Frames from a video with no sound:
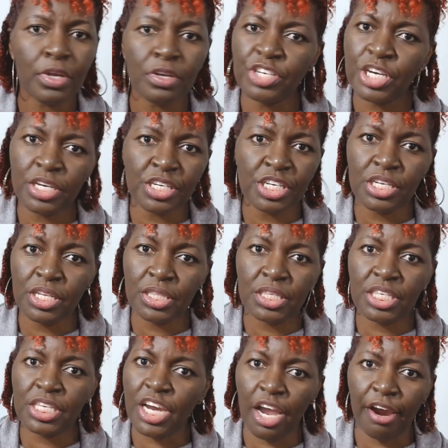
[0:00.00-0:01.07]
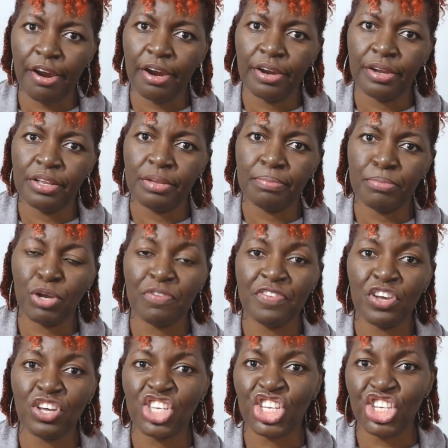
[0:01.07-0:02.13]
check her. Me go
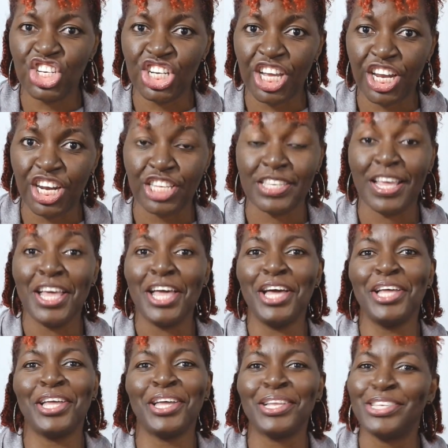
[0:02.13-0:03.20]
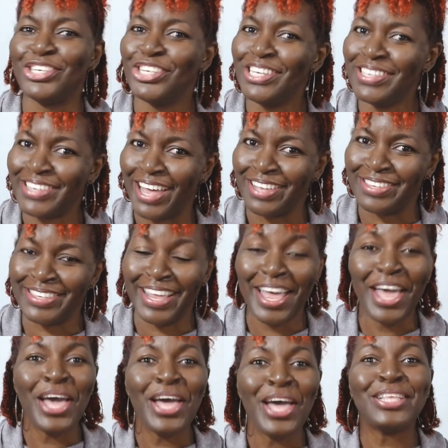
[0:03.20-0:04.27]
figure say Deaconess. Jesus.
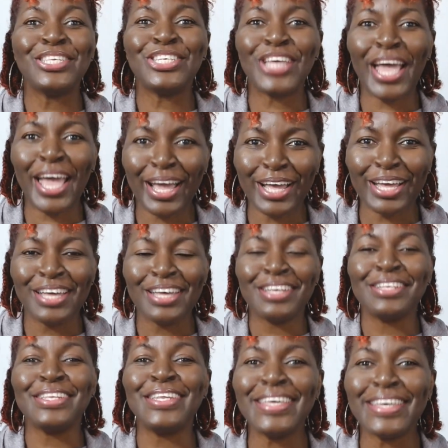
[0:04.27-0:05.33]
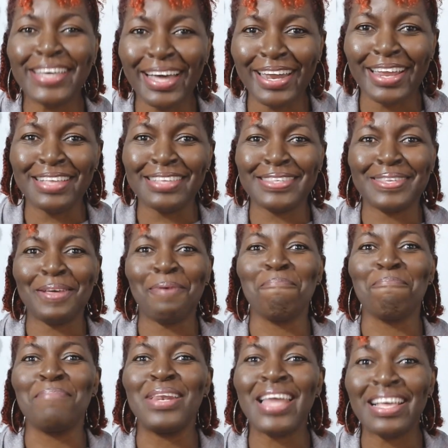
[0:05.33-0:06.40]
Check Deaconess
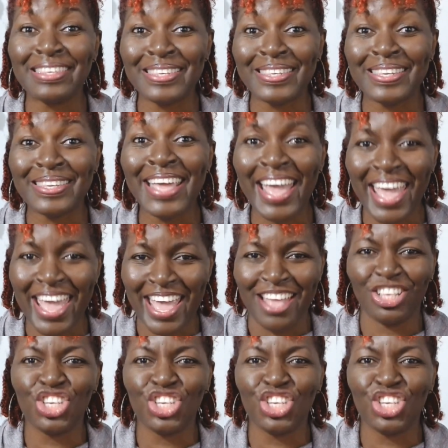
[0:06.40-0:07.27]
Blesky.